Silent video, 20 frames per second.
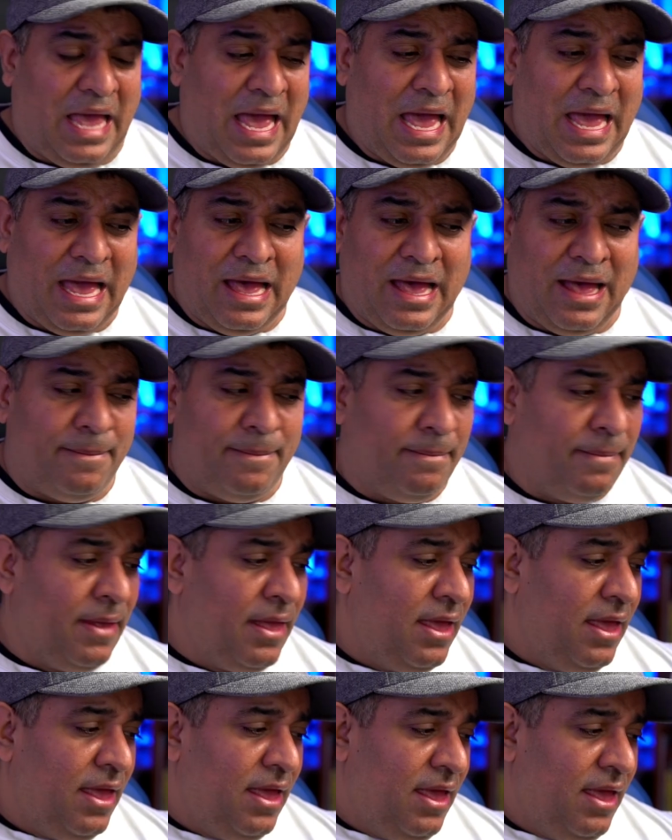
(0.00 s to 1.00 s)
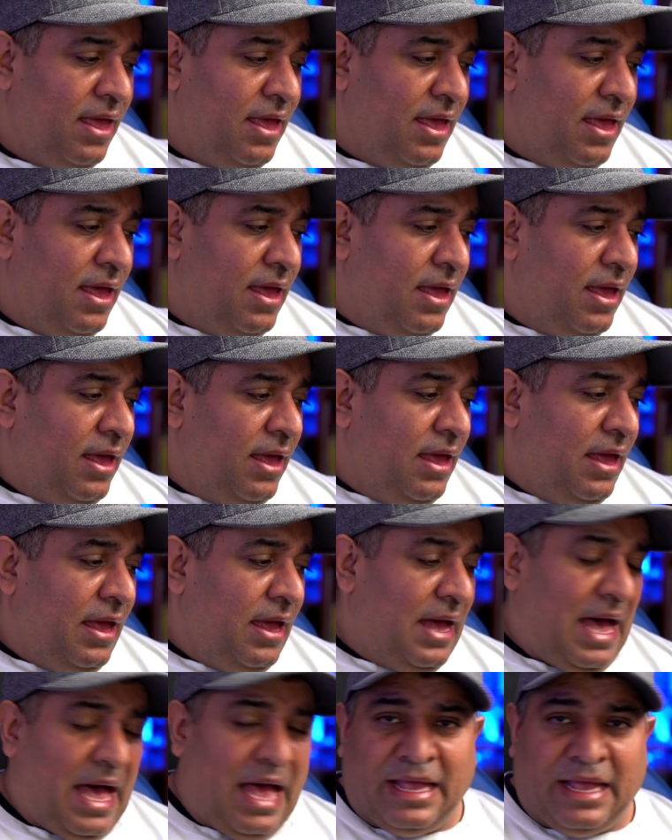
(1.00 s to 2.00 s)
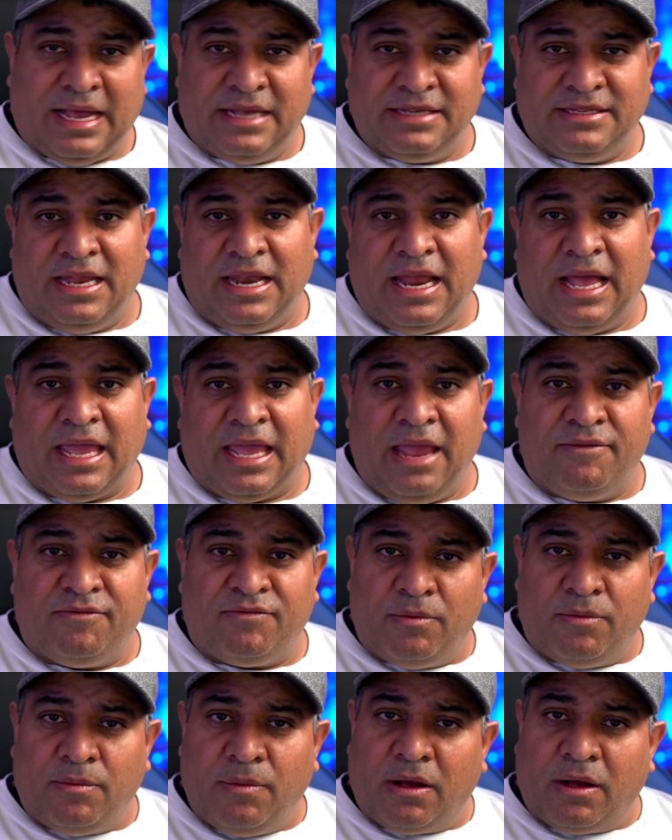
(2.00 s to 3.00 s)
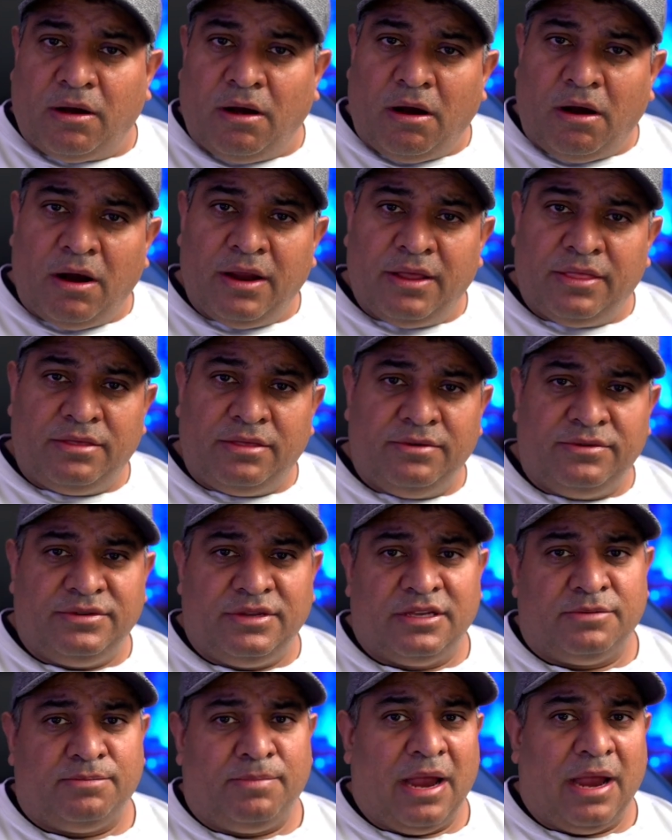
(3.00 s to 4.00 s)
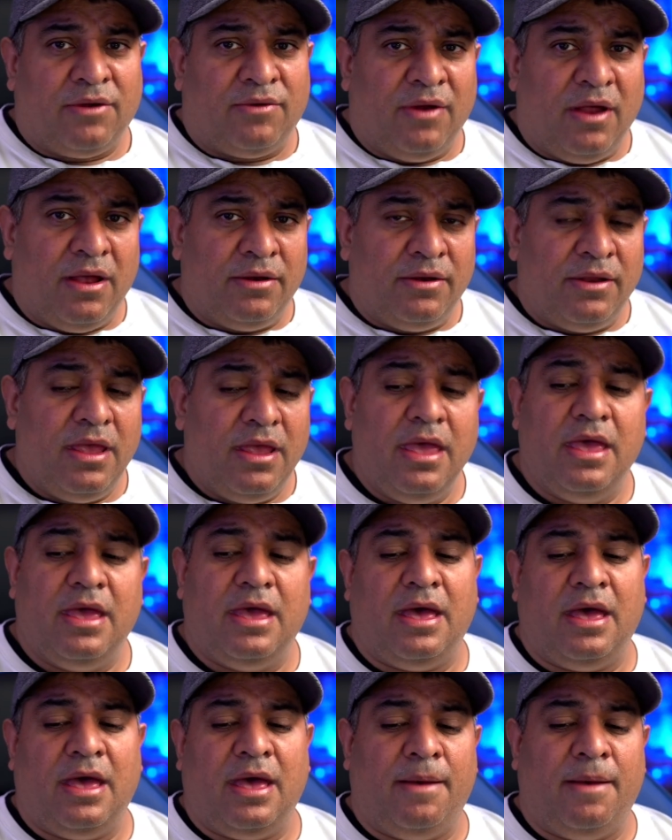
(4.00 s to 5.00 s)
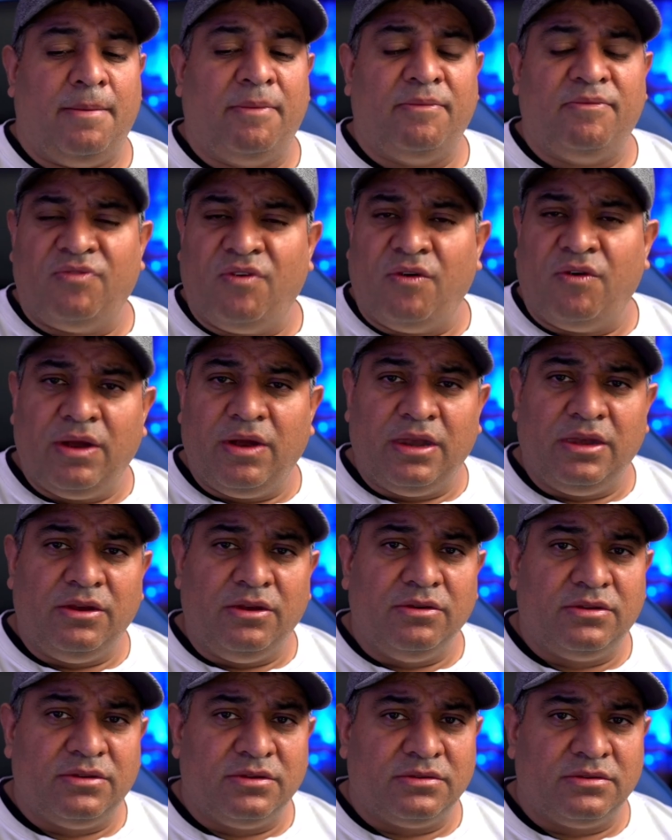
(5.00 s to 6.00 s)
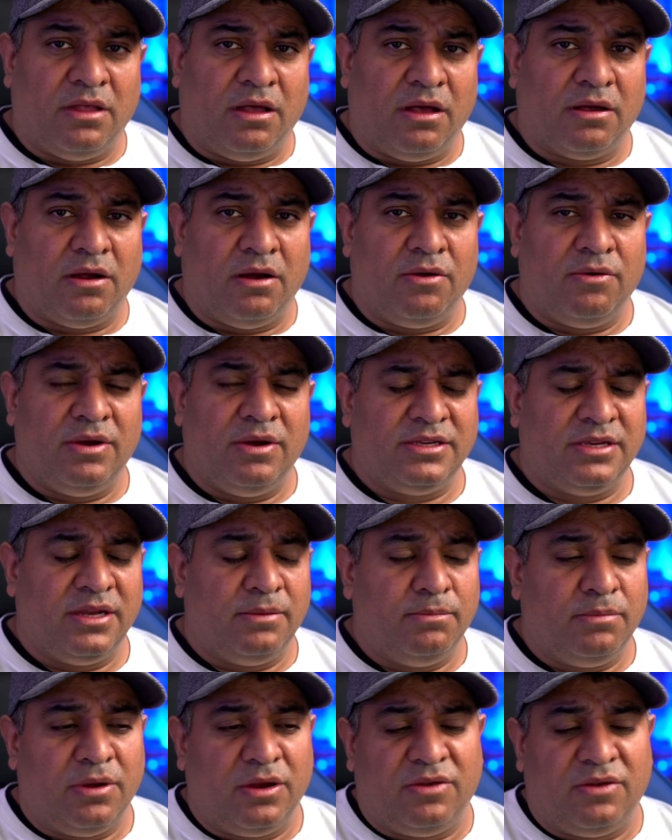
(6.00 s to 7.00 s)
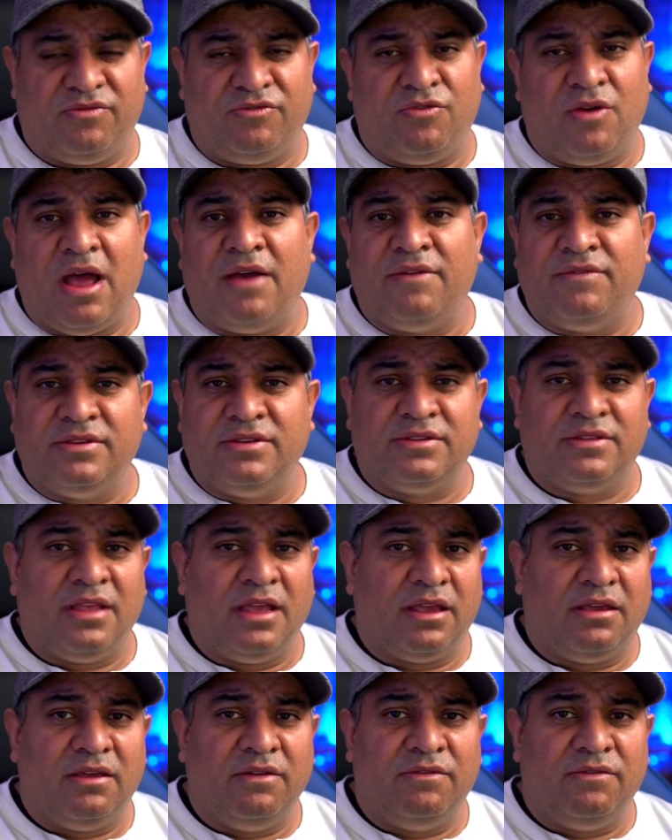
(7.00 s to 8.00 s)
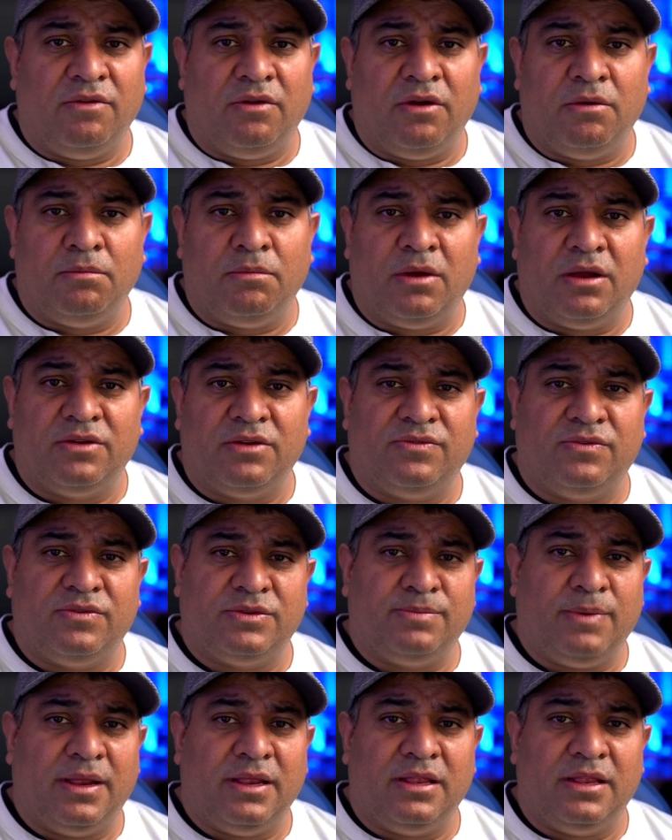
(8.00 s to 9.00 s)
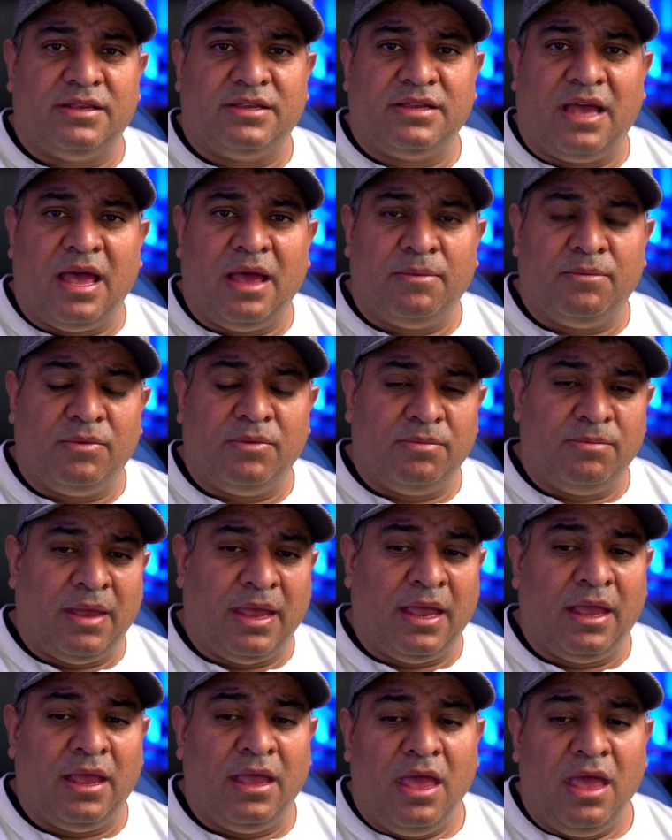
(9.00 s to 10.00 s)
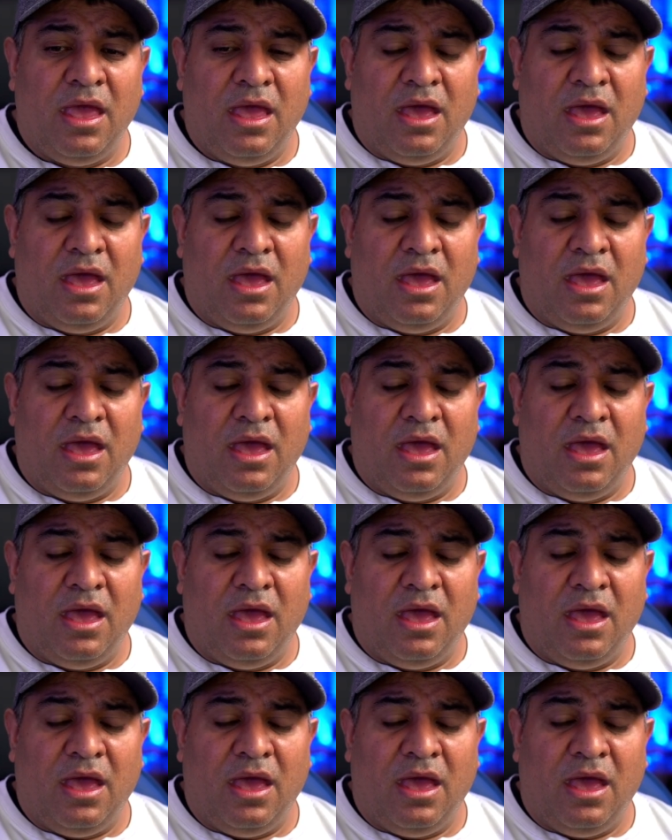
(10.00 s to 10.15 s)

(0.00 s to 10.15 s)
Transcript: Um, like I said, I came from a car enthusiast background. Um, I'm very new to slot car racing, but Travis, thank you very much for spending the time with me.